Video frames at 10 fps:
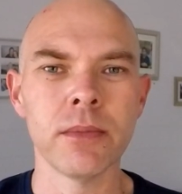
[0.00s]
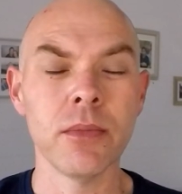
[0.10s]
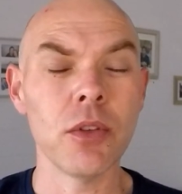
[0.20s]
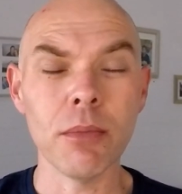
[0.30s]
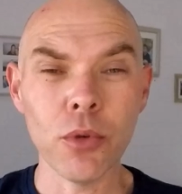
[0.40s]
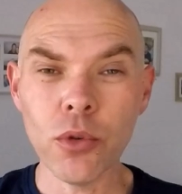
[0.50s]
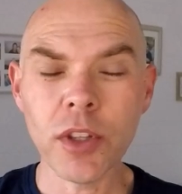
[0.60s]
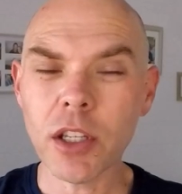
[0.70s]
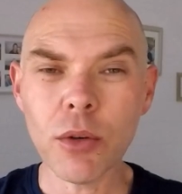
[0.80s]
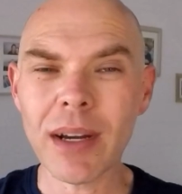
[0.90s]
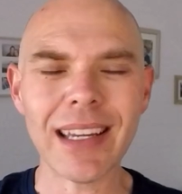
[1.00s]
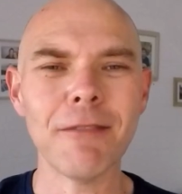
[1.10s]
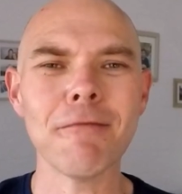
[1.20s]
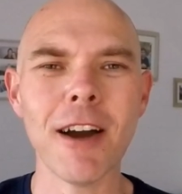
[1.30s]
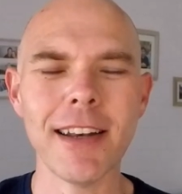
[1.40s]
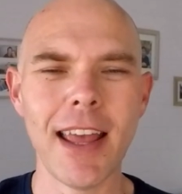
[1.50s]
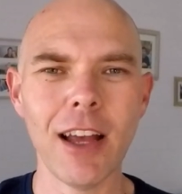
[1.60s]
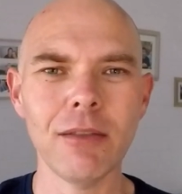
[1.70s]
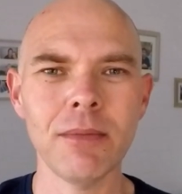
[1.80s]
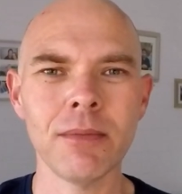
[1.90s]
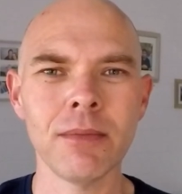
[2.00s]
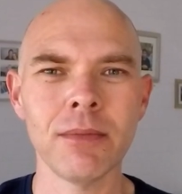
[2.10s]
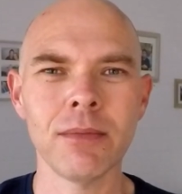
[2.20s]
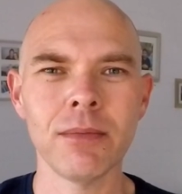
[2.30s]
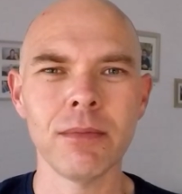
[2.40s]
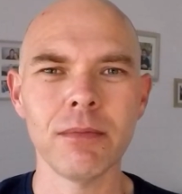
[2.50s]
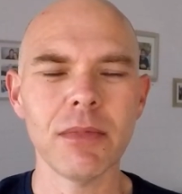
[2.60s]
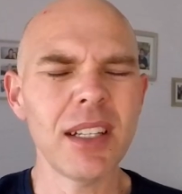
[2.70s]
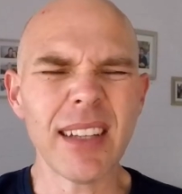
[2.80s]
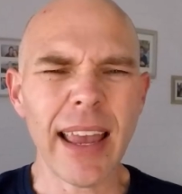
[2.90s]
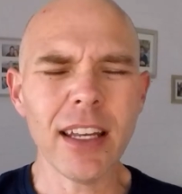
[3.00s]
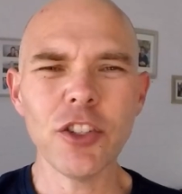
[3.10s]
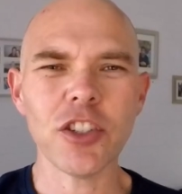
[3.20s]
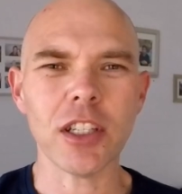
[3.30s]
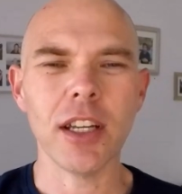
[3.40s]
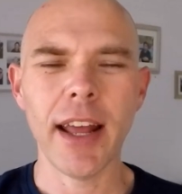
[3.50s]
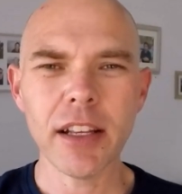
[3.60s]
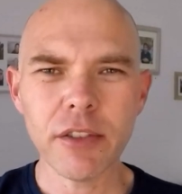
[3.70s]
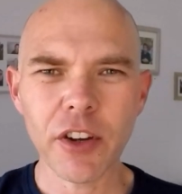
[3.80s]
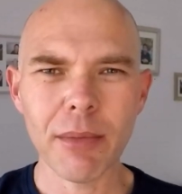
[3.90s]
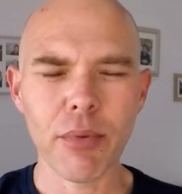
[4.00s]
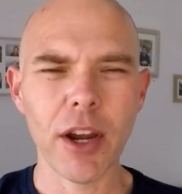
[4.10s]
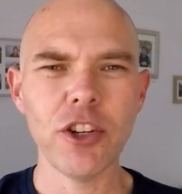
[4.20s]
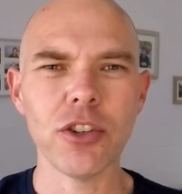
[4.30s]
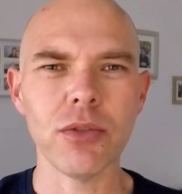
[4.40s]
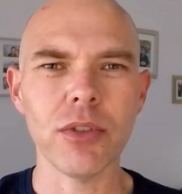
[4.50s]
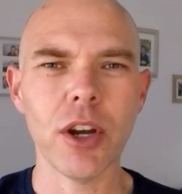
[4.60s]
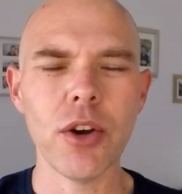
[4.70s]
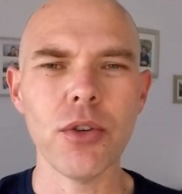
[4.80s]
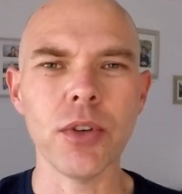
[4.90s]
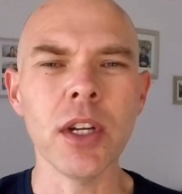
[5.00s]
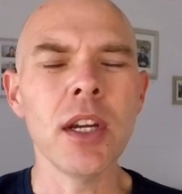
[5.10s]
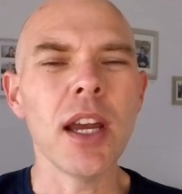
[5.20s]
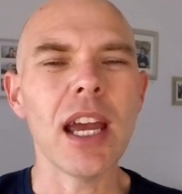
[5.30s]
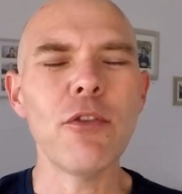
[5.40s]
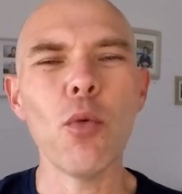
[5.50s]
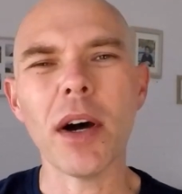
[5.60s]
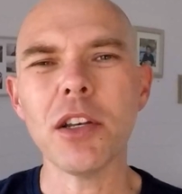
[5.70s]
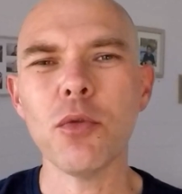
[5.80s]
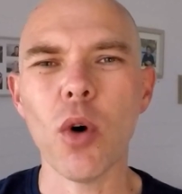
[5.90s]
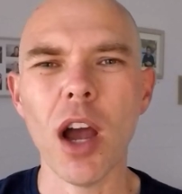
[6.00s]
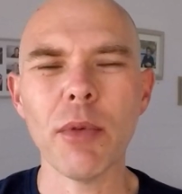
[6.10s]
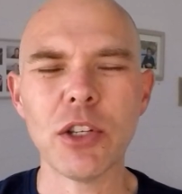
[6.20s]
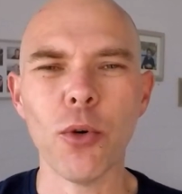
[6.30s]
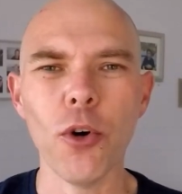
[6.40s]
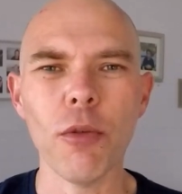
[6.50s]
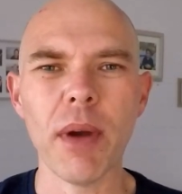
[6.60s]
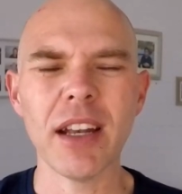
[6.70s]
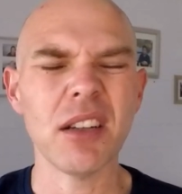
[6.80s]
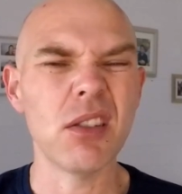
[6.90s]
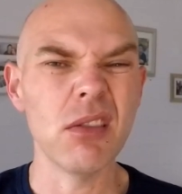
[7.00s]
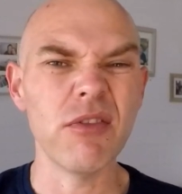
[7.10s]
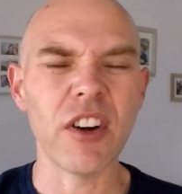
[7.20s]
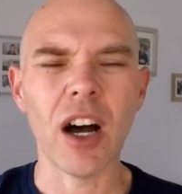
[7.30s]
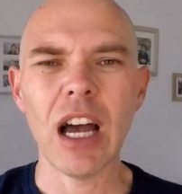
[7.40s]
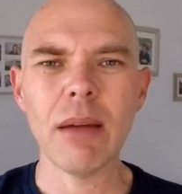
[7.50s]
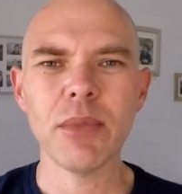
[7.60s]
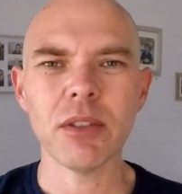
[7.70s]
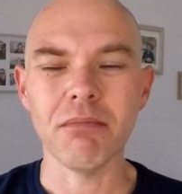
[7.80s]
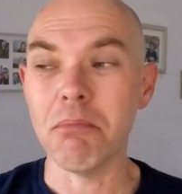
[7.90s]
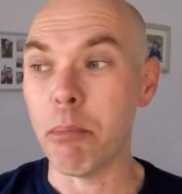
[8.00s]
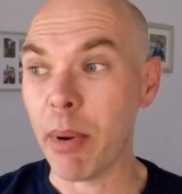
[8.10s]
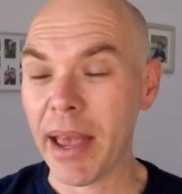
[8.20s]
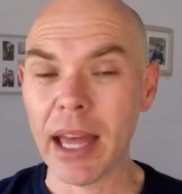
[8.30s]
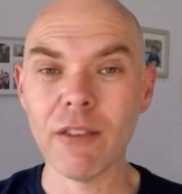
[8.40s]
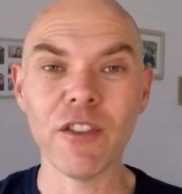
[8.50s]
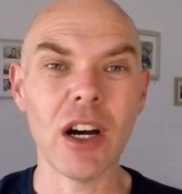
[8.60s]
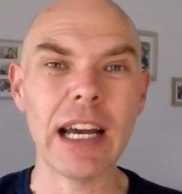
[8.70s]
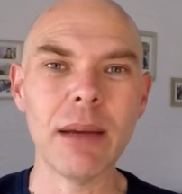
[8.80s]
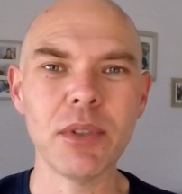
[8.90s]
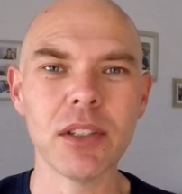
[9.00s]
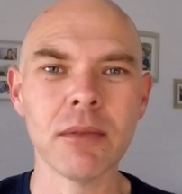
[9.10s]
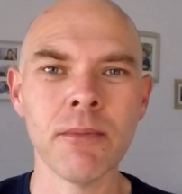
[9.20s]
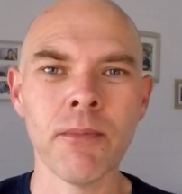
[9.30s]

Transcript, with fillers: The mood that you are in right now, it's energy. It has a vibrational code. Ever wonder why we talk about good vibes, bad vibes?